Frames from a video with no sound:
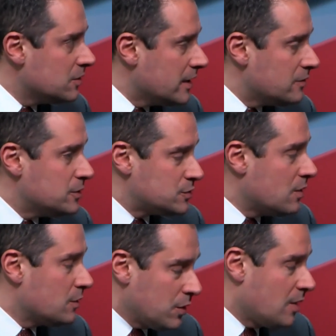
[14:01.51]
right? Which
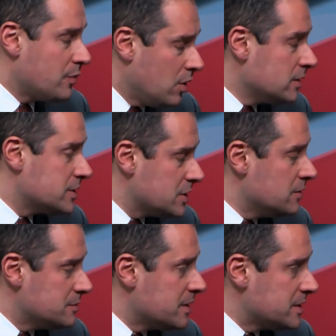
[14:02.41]
what our polling
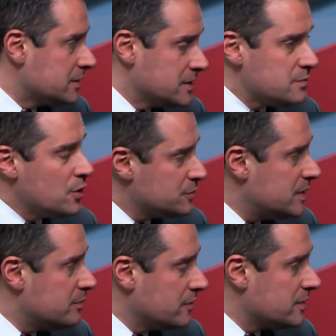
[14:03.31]
shows basically is most
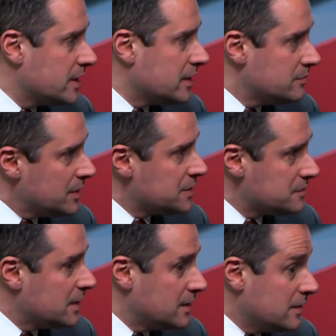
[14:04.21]
people think in
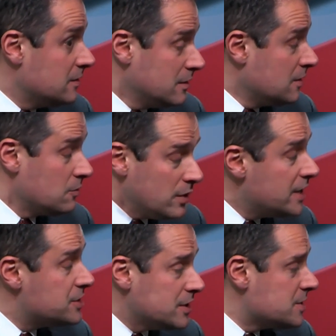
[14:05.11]
Pennsylvania that
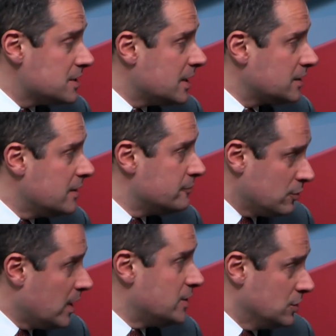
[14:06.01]
RGGI is a nickname for
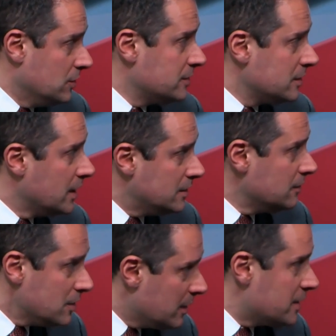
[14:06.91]
Reginald and
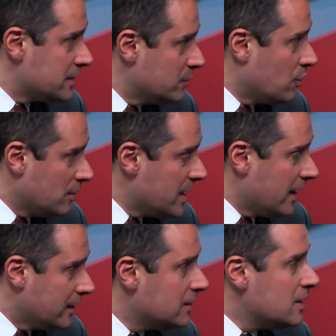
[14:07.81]
don't know anything more
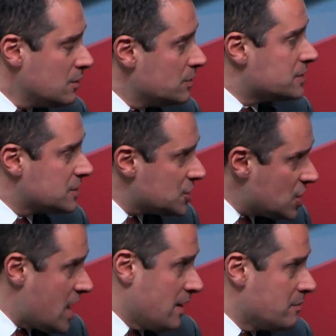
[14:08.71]
about it, which is a
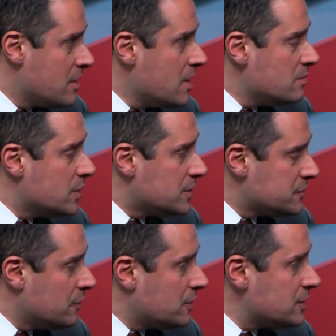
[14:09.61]
shame because
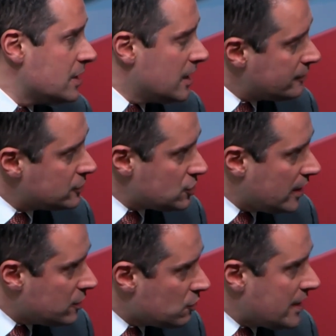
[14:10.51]
folks on the left are
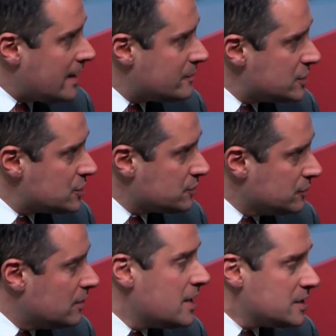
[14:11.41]
trying to ram this
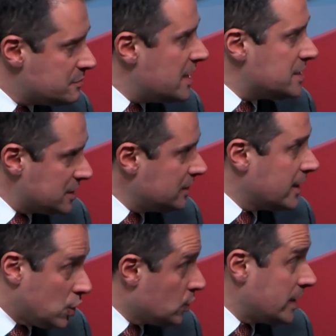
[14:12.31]
through. It's basically
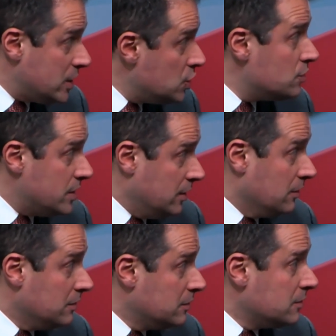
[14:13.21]
a Green New
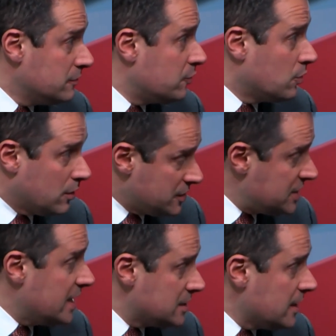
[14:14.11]
Deal for
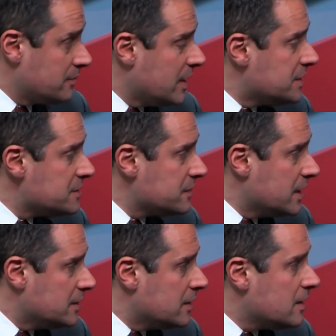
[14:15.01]
states like
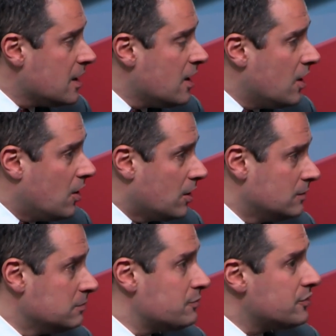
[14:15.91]
Pennsylvania. Our
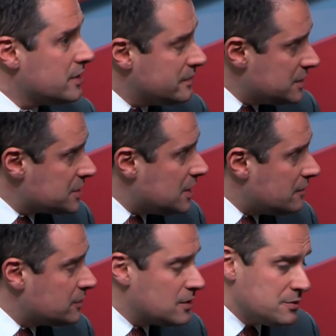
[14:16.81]
previous
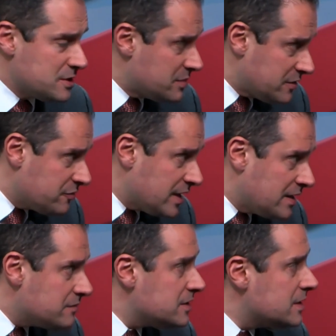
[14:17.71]
governor was a big
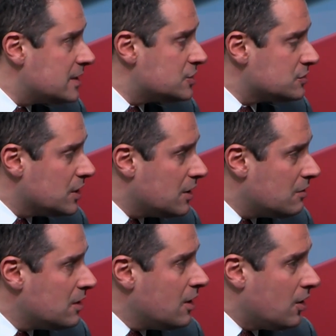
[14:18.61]
fan of it, as you
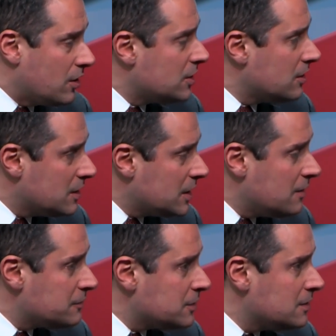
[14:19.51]
know. Our current
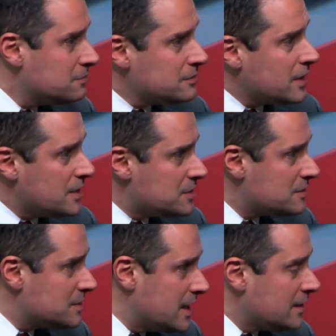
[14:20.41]
governor
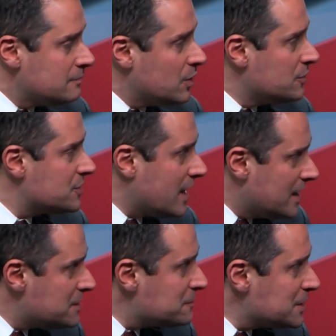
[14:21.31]
has taken both
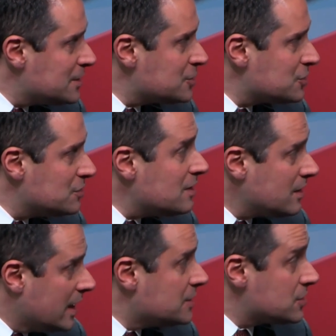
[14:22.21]
sides of the issue,
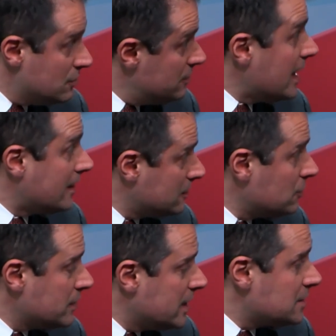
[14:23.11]
and so that
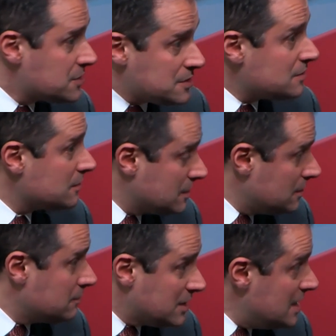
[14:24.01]
creates
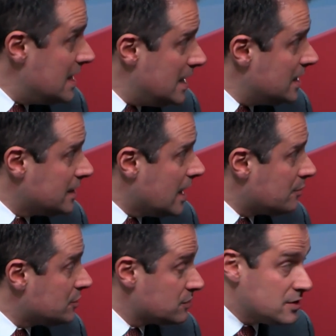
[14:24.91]
the need and the
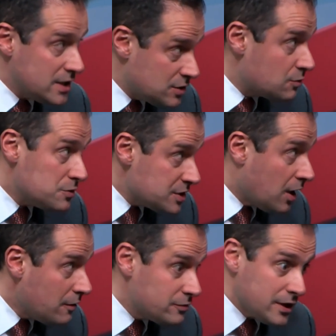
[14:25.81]
opportunity to
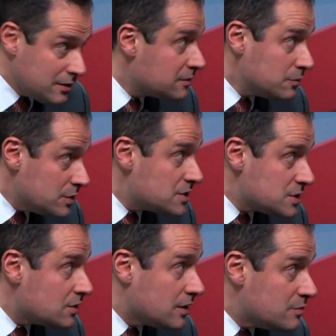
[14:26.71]
resolve, like, which
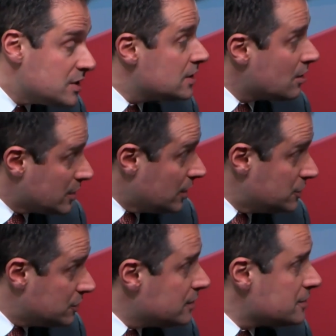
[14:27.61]
is it going to be? Are we going
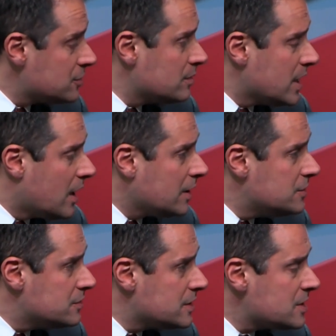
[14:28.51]
to do this? Are we not going
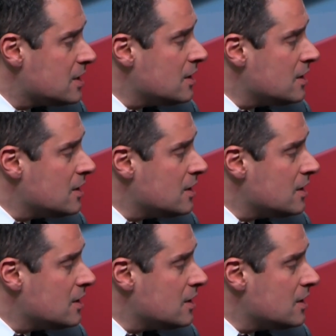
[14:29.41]
to do this?